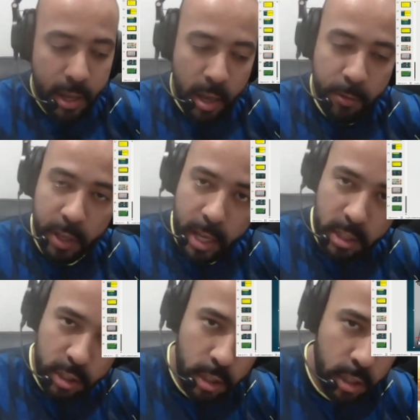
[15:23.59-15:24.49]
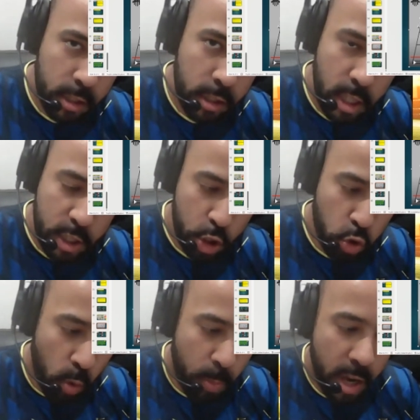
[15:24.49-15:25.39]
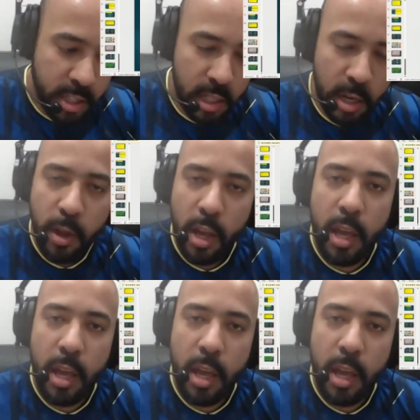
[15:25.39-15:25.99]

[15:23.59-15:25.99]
If it gets it, just short passing,